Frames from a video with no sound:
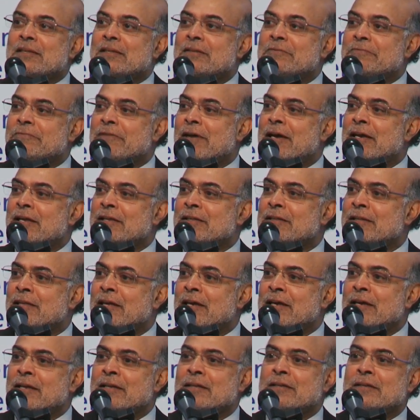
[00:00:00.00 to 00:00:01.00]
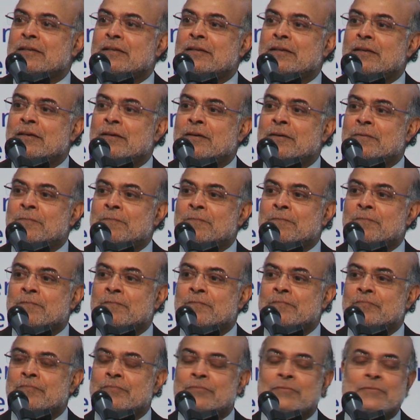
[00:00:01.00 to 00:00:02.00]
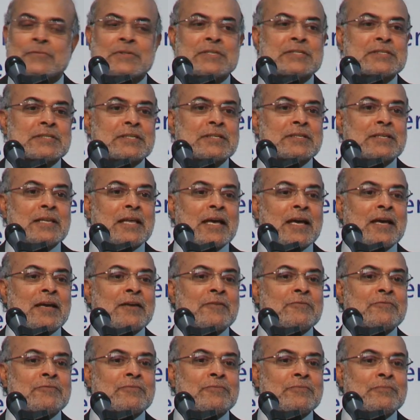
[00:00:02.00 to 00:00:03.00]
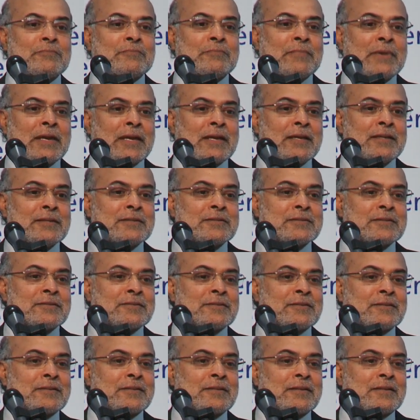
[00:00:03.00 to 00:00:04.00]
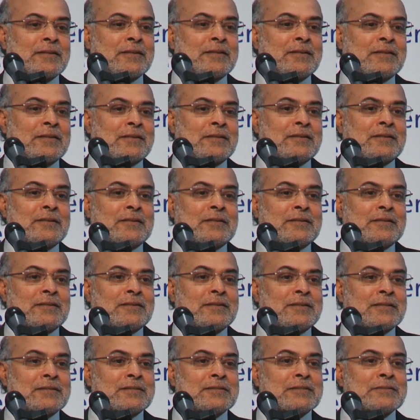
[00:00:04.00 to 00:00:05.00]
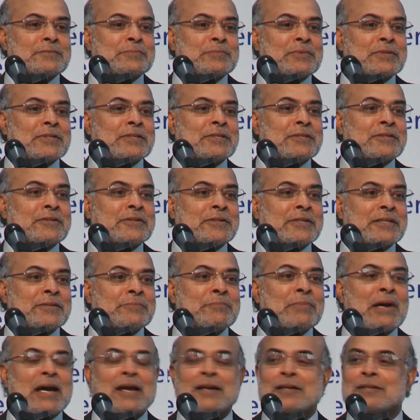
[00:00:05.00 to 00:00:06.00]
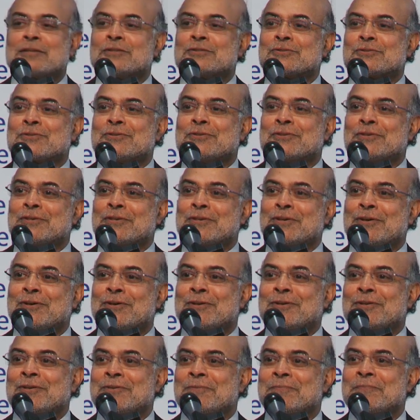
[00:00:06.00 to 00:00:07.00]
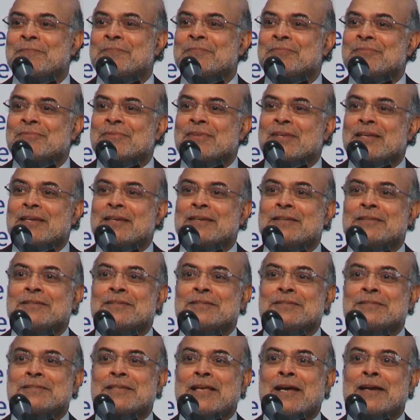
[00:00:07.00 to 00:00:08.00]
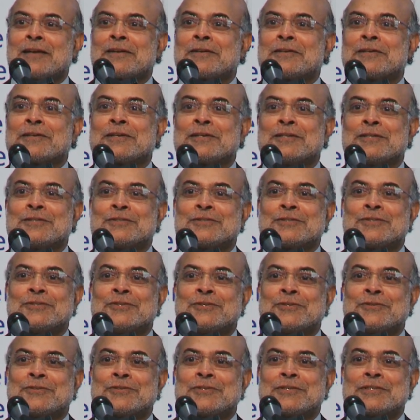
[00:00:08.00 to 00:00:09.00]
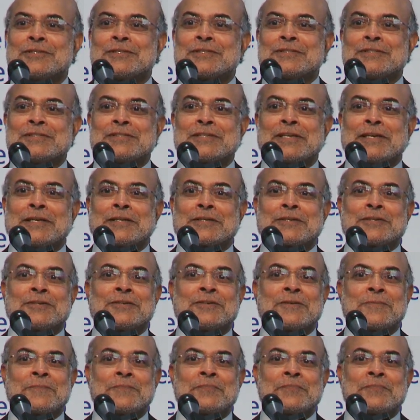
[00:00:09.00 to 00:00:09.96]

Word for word: the fact that um, we still have major disciplinary battles going on in this agriculture nutrition sector.